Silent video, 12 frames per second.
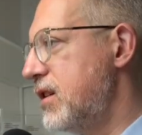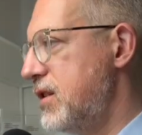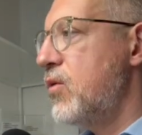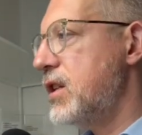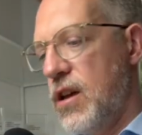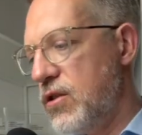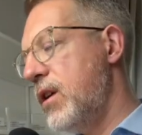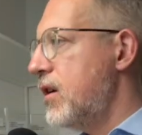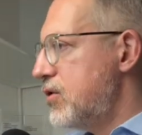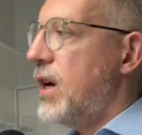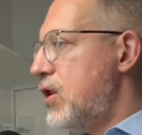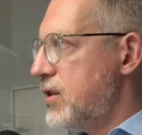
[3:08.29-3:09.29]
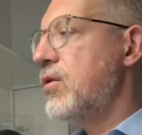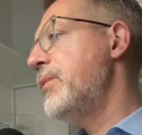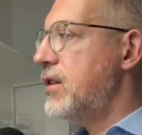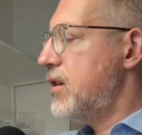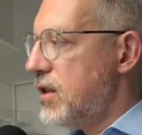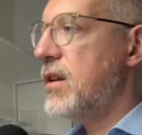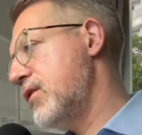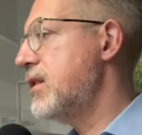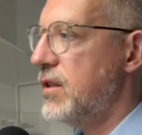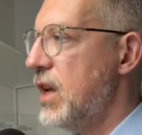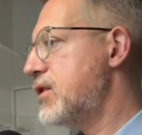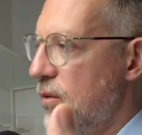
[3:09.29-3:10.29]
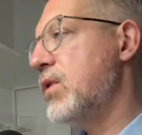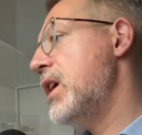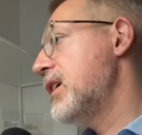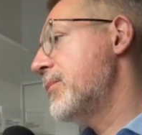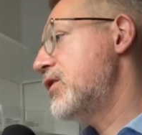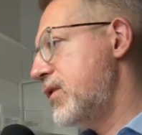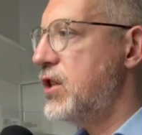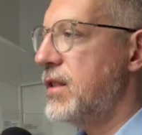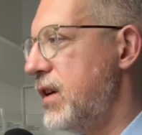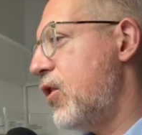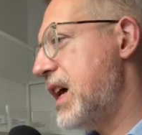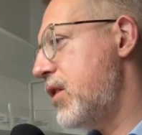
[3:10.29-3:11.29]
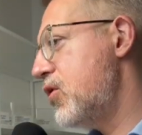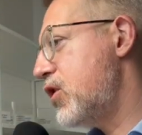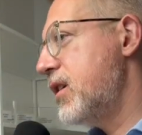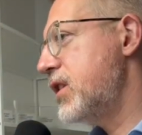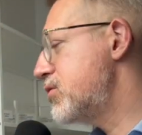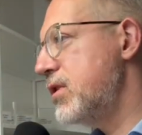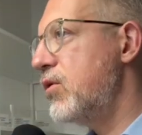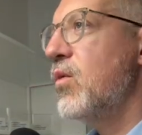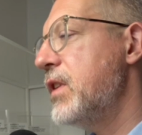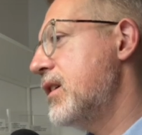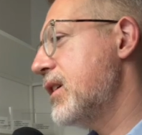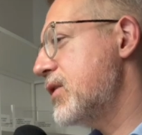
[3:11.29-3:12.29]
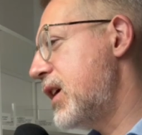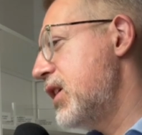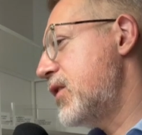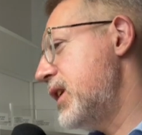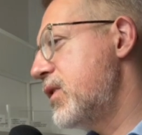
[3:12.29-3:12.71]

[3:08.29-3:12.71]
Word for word: It was really interesting, actually. Uh, the attendees came from a real mix of backgrounds.